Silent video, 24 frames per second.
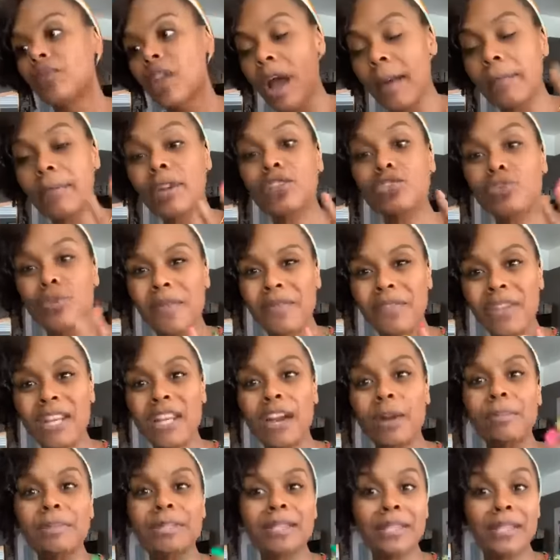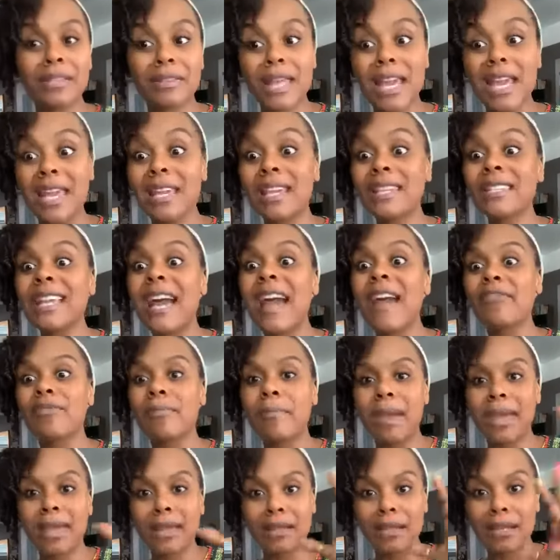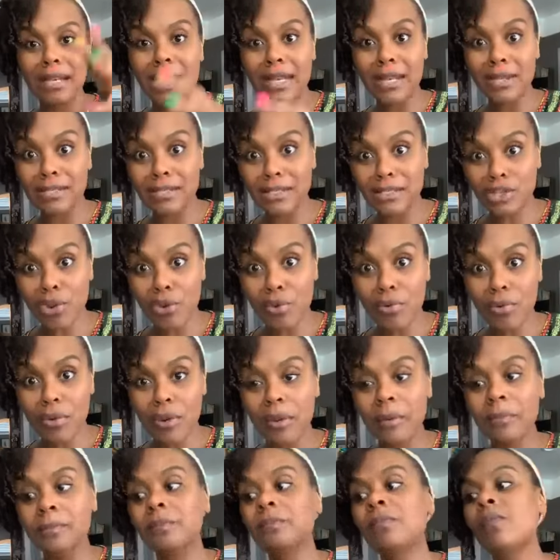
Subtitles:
I'm going to do a video, but see, the thing is, I have to let it soak